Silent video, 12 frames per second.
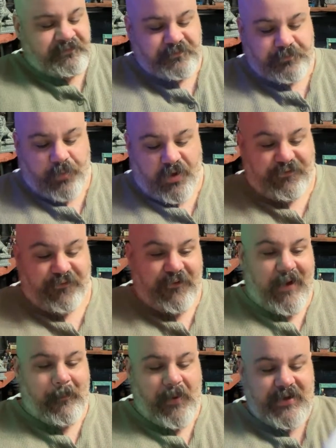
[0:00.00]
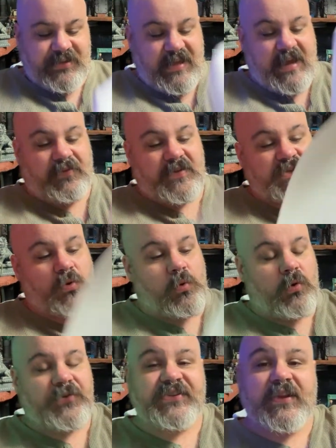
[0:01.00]
But for $5, they had this
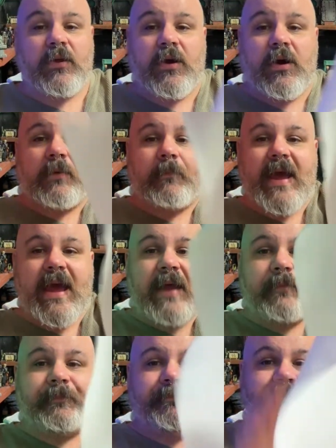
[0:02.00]
cool silicone mat.